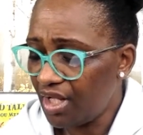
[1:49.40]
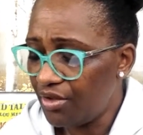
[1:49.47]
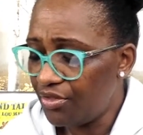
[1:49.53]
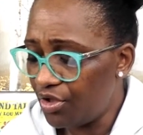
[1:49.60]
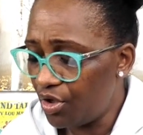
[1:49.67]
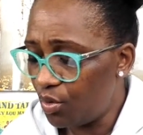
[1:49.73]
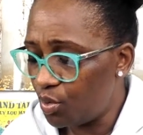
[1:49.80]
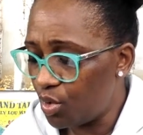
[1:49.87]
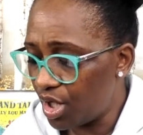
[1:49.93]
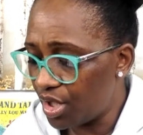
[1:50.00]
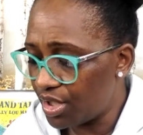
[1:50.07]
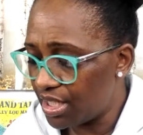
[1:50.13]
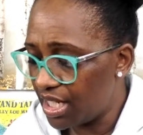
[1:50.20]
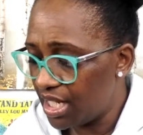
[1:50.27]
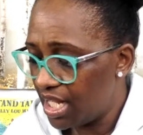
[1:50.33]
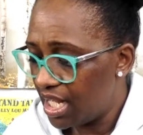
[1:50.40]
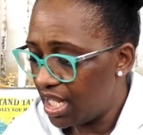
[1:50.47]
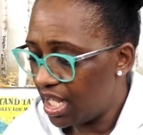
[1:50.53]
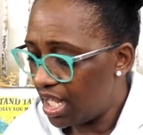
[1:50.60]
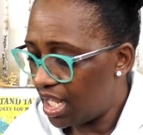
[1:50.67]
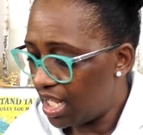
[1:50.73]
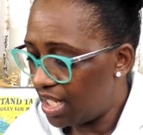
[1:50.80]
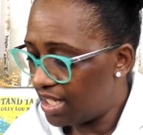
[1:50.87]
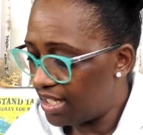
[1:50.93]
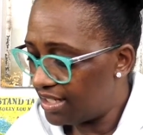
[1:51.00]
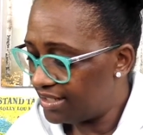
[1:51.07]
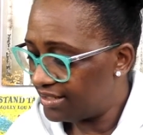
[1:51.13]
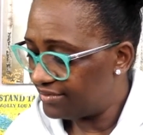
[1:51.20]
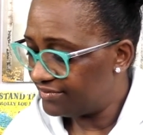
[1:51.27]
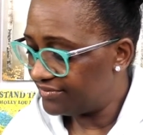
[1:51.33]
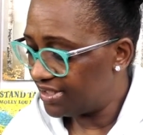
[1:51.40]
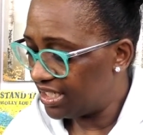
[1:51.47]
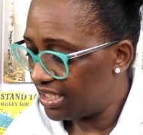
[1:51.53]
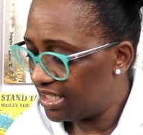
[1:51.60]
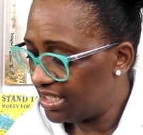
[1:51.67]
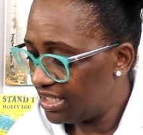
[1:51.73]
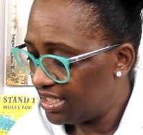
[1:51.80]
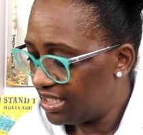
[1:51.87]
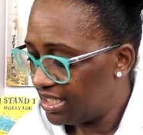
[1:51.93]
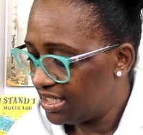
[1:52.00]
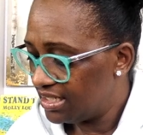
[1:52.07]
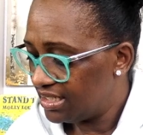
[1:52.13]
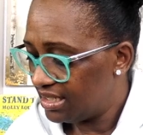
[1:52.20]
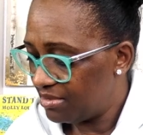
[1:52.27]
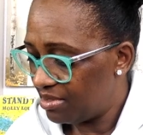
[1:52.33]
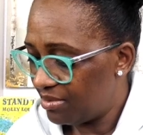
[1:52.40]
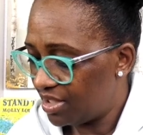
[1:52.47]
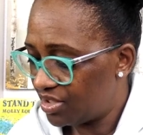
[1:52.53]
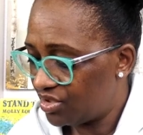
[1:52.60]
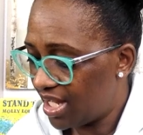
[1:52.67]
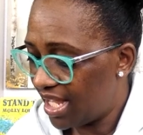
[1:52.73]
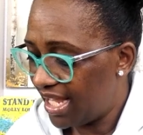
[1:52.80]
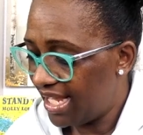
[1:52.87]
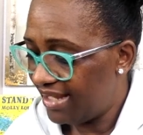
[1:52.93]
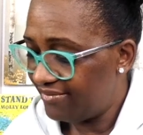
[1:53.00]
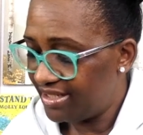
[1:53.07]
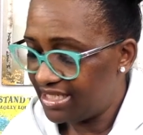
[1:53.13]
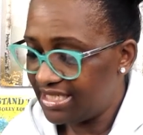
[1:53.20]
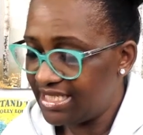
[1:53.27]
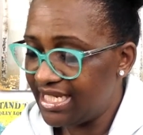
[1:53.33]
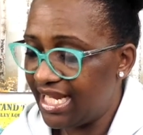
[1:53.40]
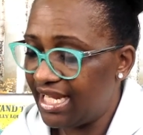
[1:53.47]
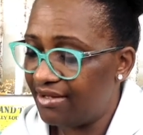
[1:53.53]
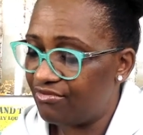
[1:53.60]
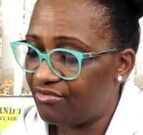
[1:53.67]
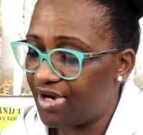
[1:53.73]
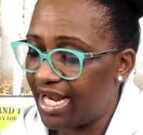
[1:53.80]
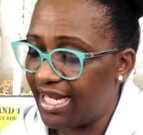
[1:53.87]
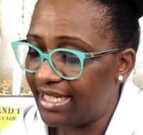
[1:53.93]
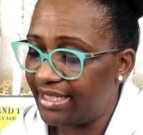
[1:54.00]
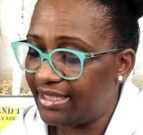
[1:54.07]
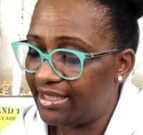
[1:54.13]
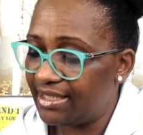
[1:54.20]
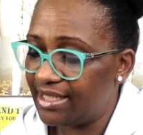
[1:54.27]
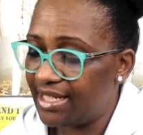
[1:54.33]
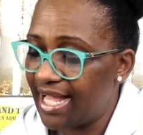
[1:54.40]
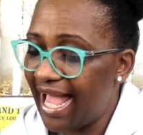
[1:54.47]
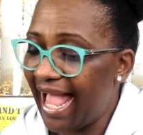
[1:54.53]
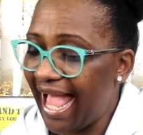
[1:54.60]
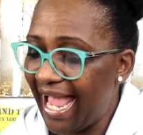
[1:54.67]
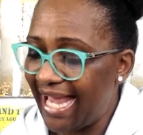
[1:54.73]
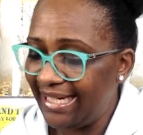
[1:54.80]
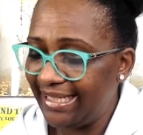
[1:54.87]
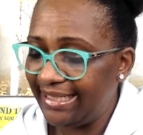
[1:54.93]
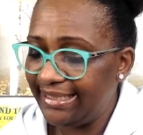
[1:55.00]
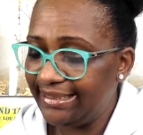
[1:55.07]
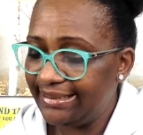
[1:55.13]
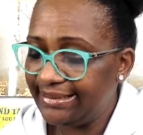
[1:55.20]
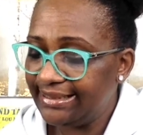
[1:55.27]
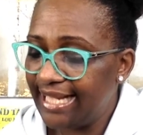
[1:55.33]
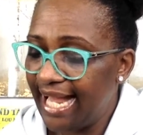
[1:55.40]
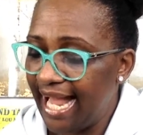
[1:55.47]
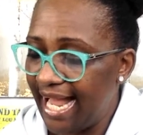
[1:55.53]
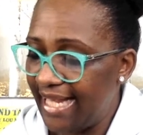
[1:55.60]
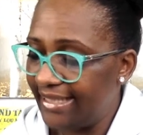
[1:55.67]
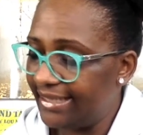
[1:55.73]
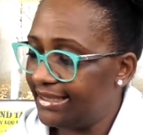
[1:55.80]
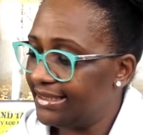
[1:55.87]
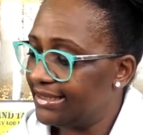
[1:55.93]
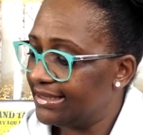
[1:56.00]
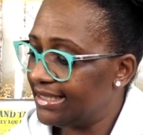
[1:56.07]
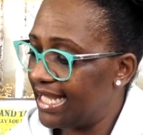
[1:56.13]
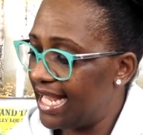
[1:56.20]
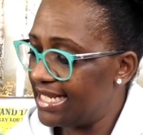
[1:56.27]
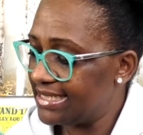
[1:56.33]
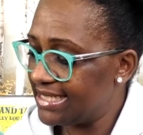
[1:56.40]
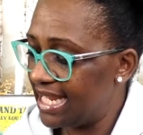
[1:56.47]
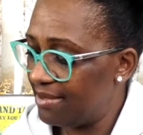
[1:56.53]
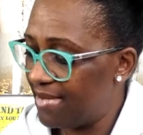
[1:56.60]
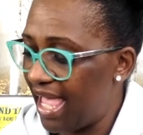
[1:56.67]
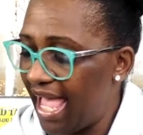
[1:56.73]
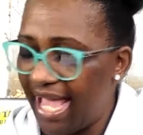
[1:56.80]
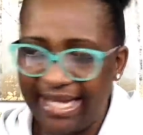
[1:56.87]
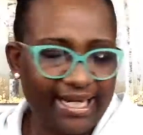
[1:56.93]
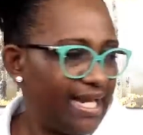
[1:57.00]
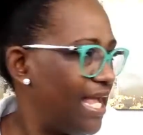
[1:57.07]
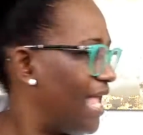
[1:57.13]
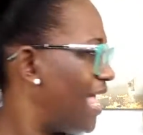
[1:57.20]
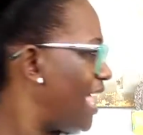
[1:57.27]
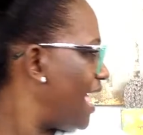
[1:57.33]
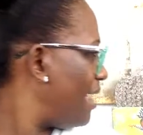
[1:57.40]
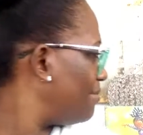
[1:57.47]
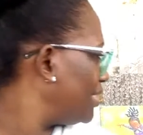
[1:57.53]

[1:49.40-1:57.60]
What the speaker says: the work of, let me make sure I have his name right, Hattie, last name Hattie. I